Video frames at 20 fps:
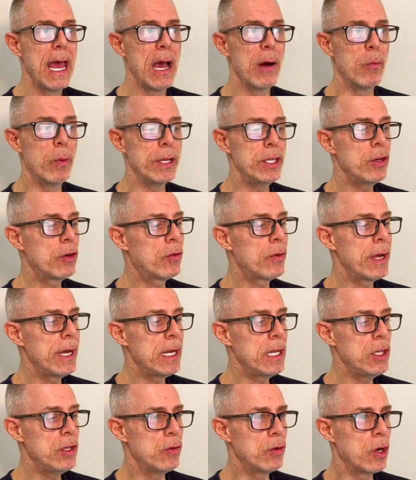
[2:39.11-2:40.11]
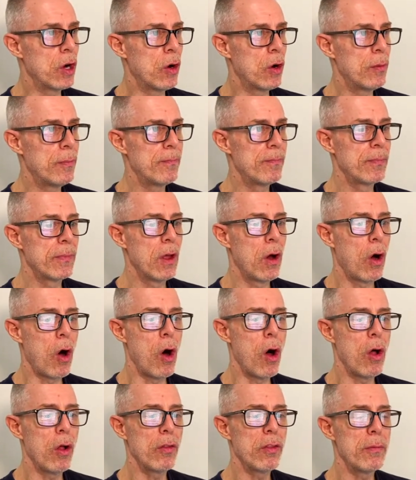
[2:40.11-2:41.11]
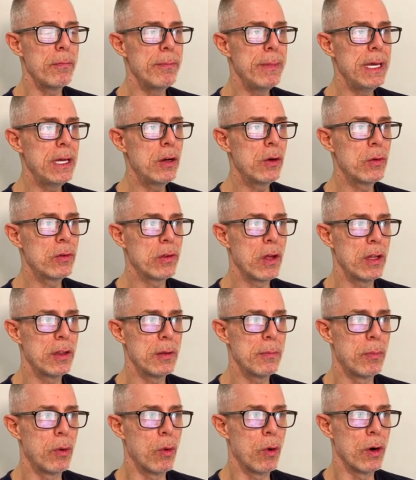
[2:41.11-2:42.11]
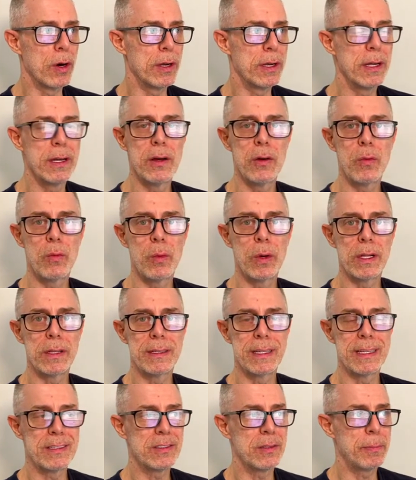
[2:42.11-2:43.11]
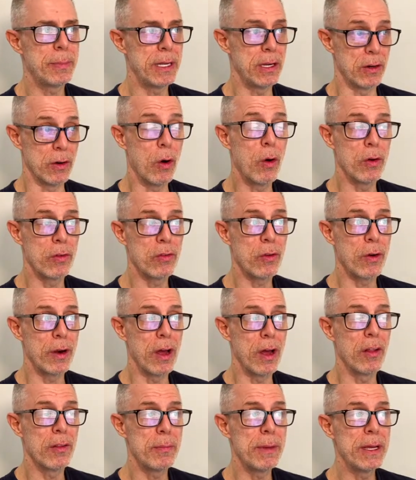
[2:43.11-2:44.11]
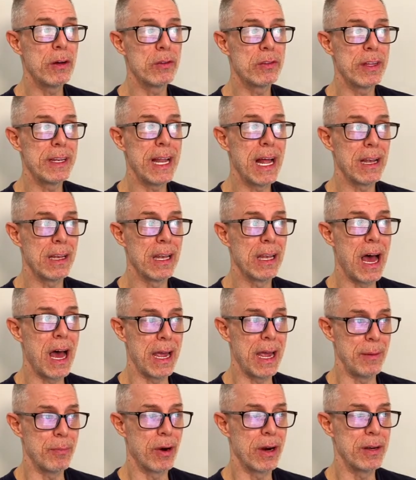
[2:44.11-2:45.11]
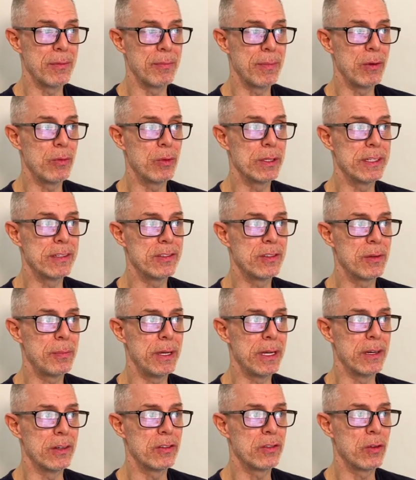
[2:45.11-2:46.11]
And when you create a Yugo, all the Migos on the board will disappear. Or sorry, all the Migos in that line, pardon me, will disappear.